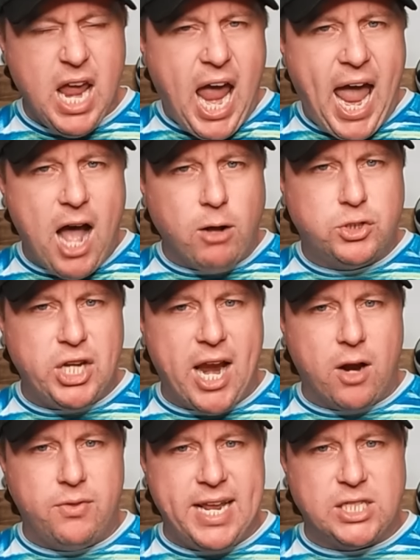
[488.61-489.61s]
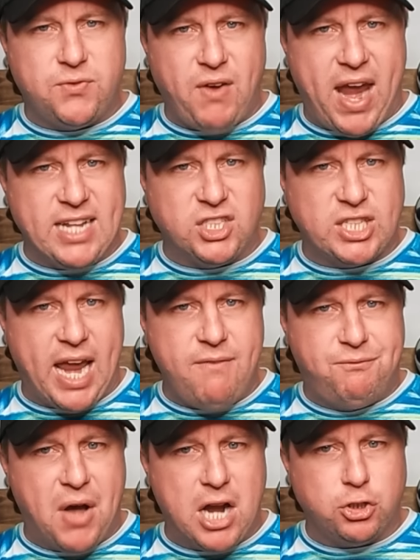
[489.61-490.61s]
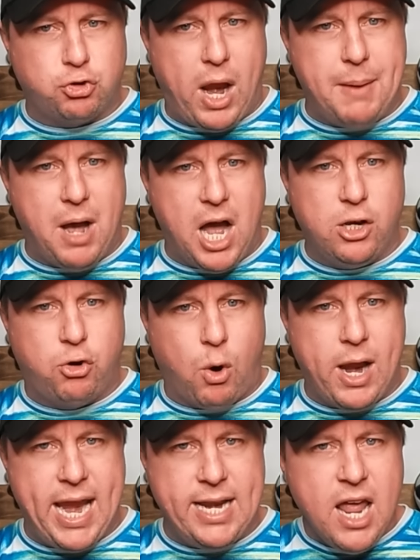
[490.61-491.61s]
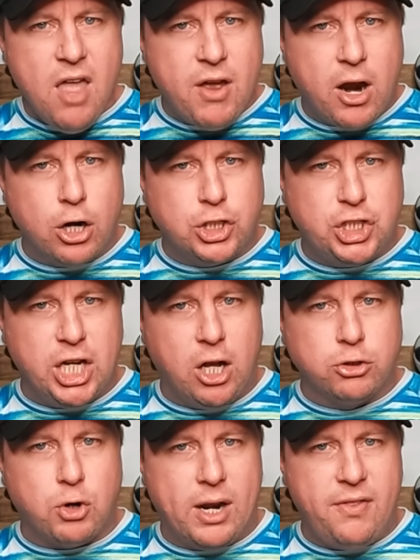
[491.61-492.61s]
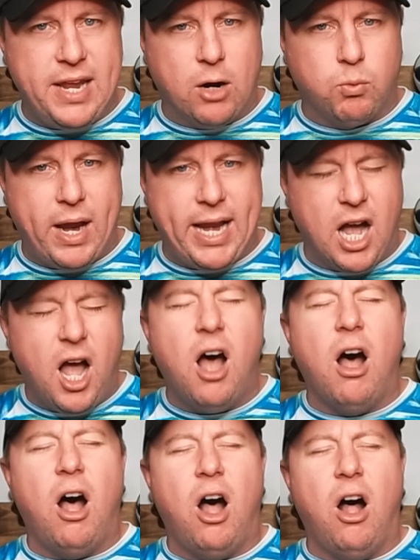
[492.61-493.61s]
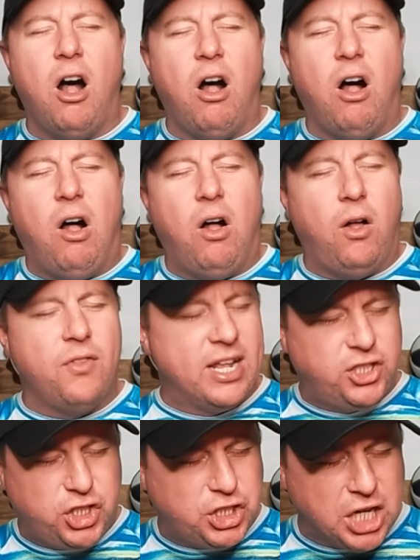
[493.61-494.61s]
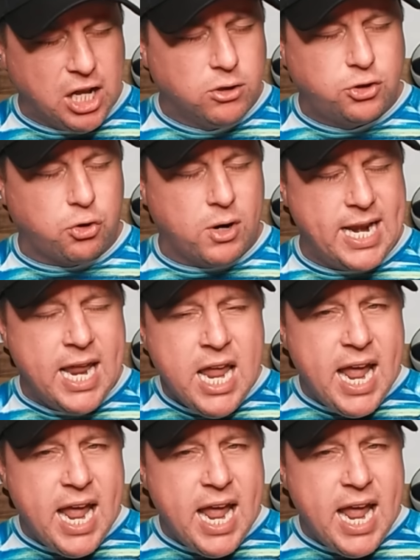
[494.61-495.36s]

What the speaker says: "How dare these fans say fuck Draymond Green? There are children in the arena. Oh, the children.